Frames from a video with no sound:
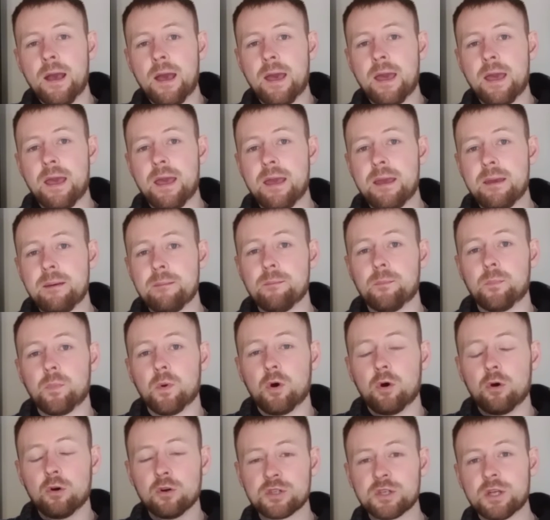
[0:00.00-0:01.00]
Um,
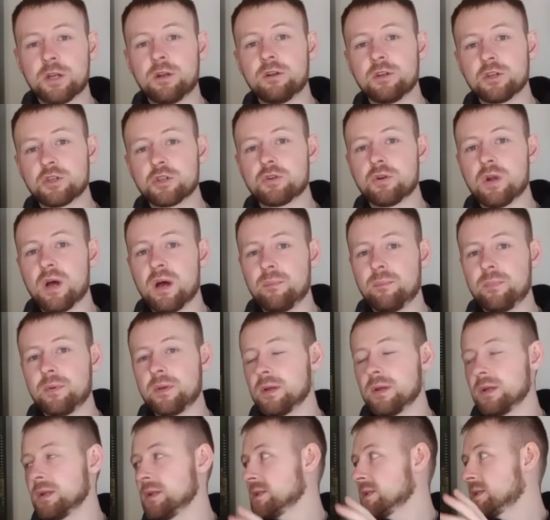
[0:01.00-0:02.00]
but us here at
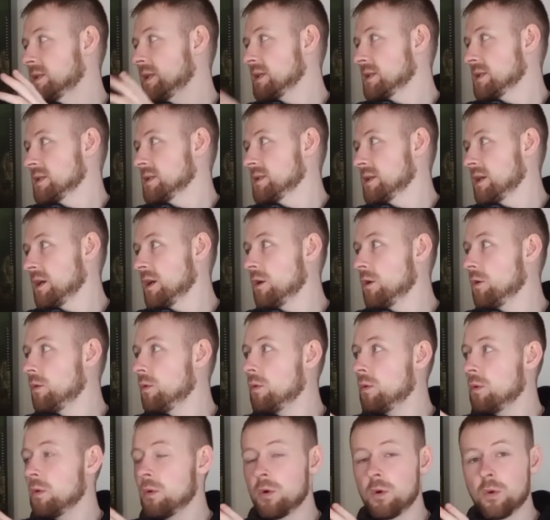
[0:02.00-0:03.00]
Stropicals, this is
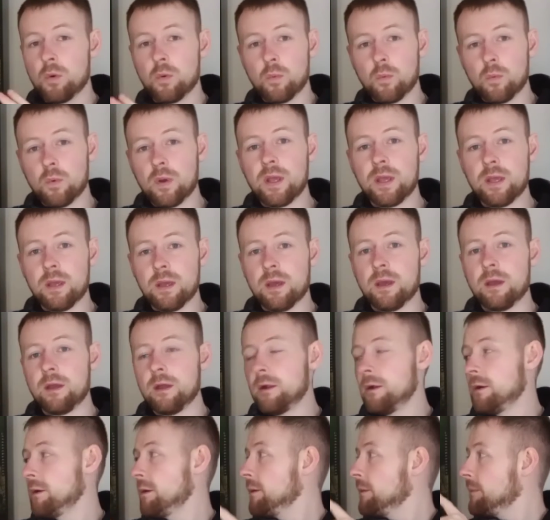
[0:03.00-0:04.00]
how we
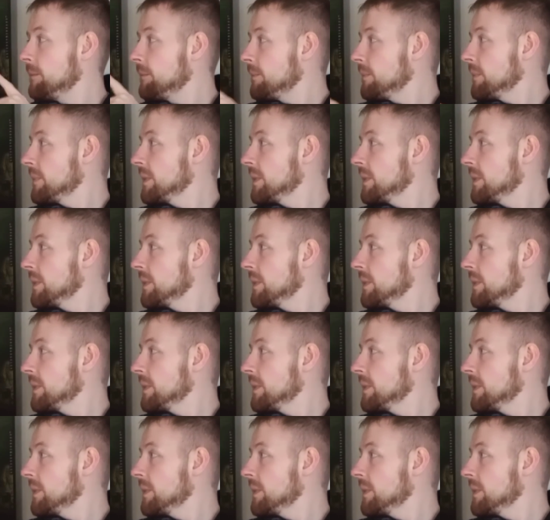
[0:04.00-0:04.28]
here